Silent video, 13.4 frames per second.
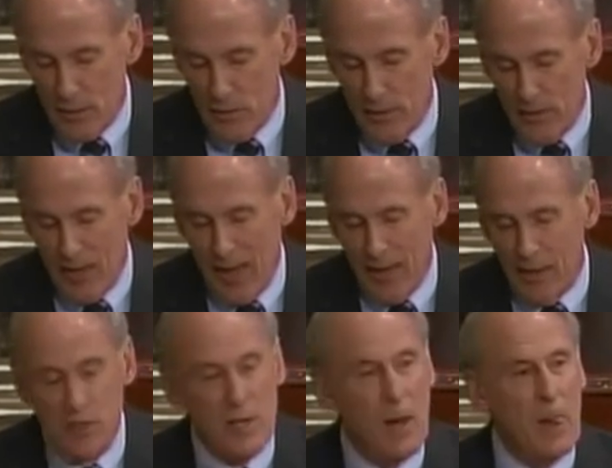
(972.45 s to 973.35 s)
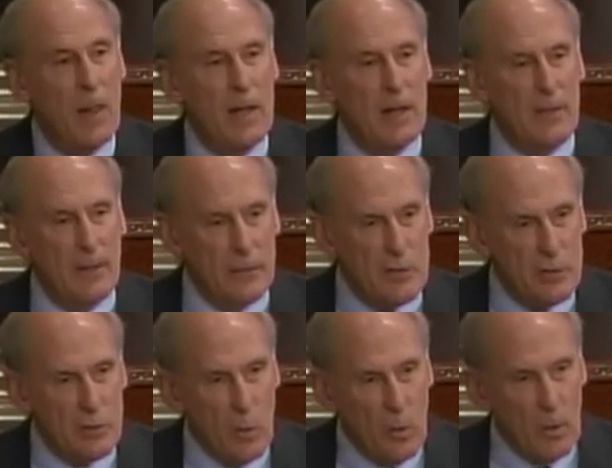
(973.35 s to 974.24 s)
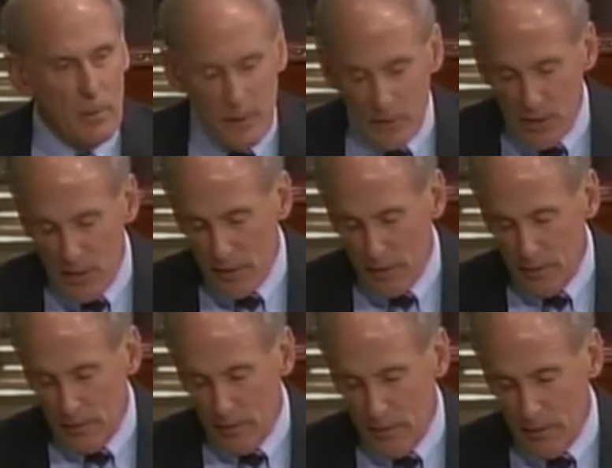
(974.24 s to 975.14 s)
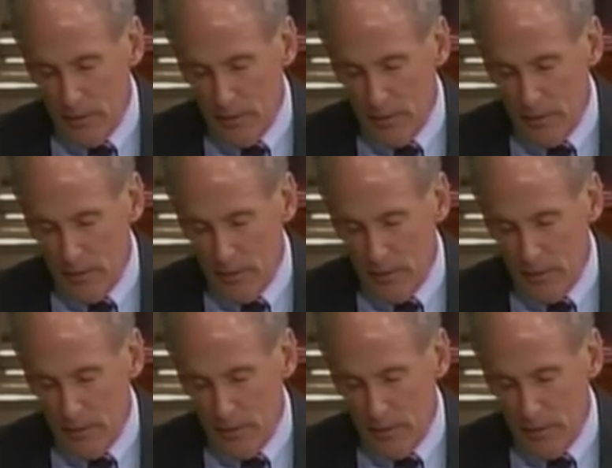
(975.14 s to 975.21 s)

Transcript: to acknowledge that the storm is here